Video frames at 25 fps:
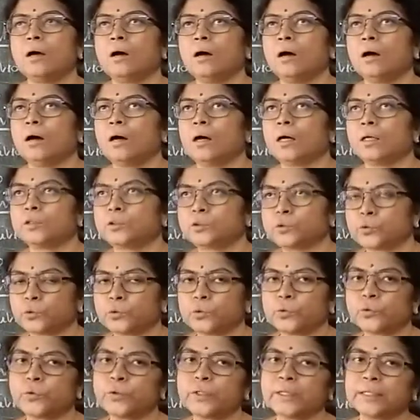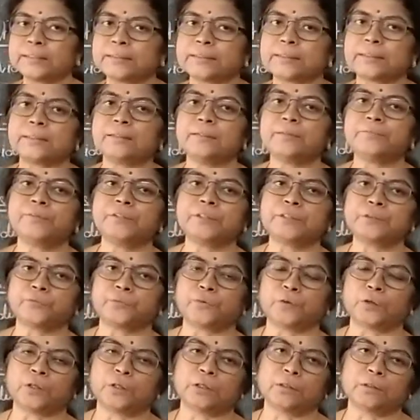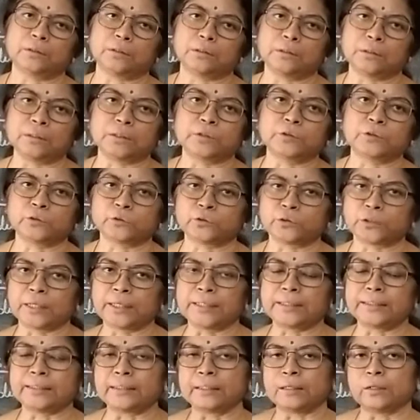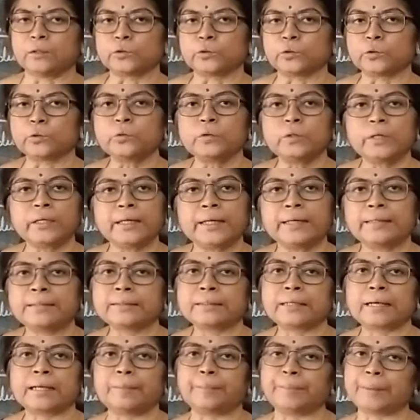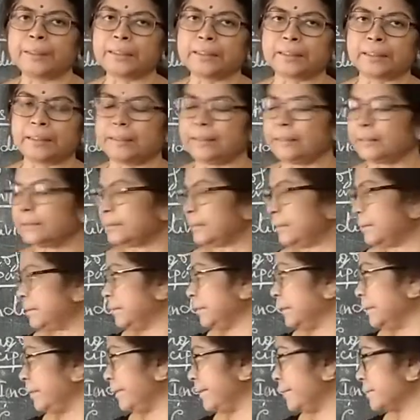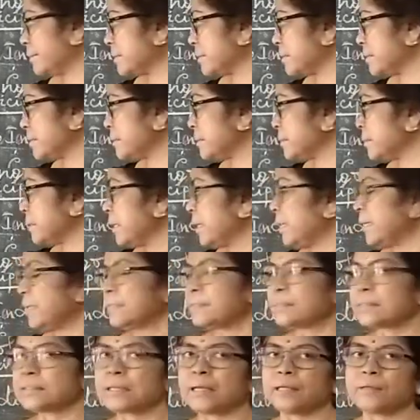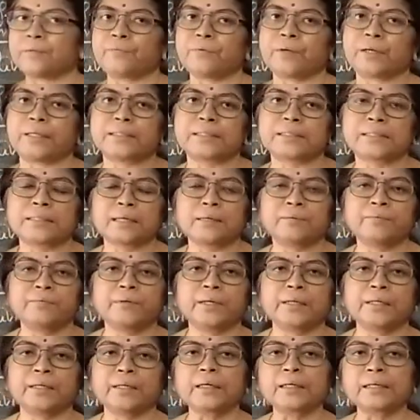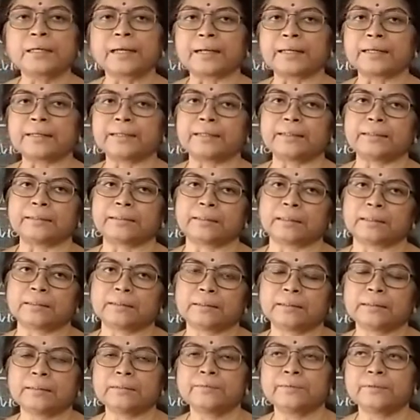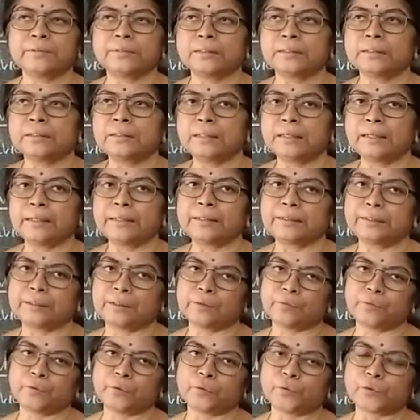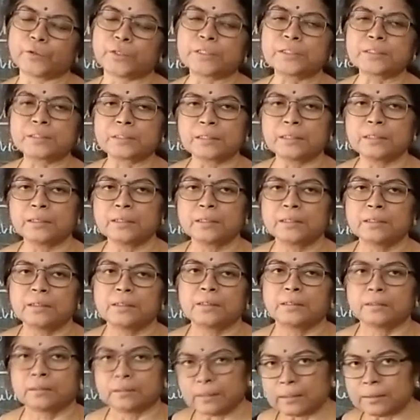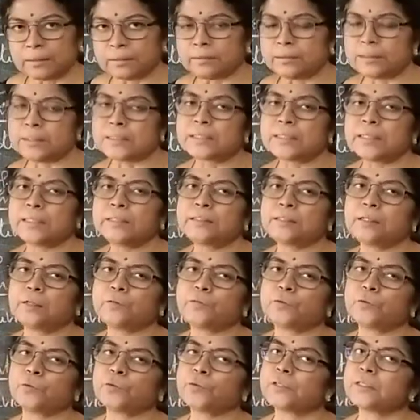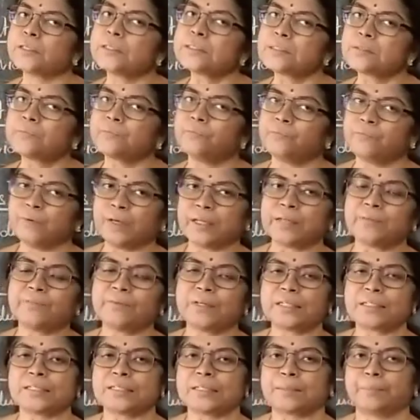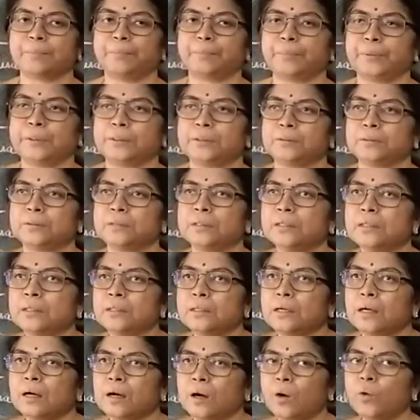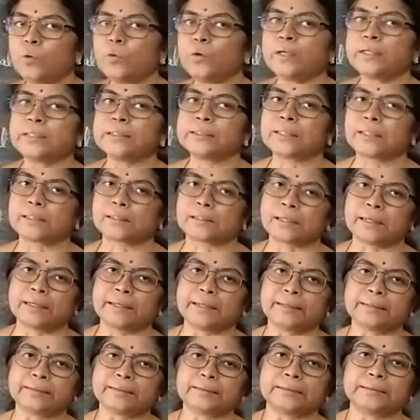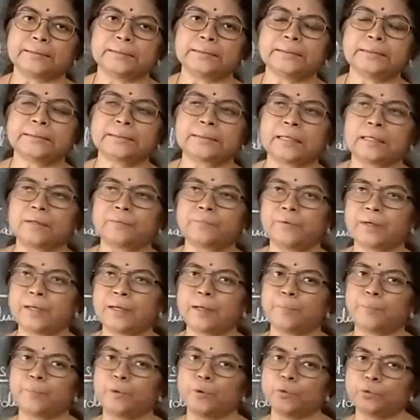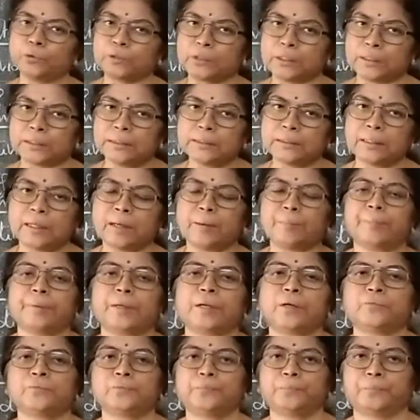or to do a service for the society also, it can be conducted. Next is survey. Survey na kanakeduttal. The interview is, this interview is very simple. How it is conducted is survey about the number of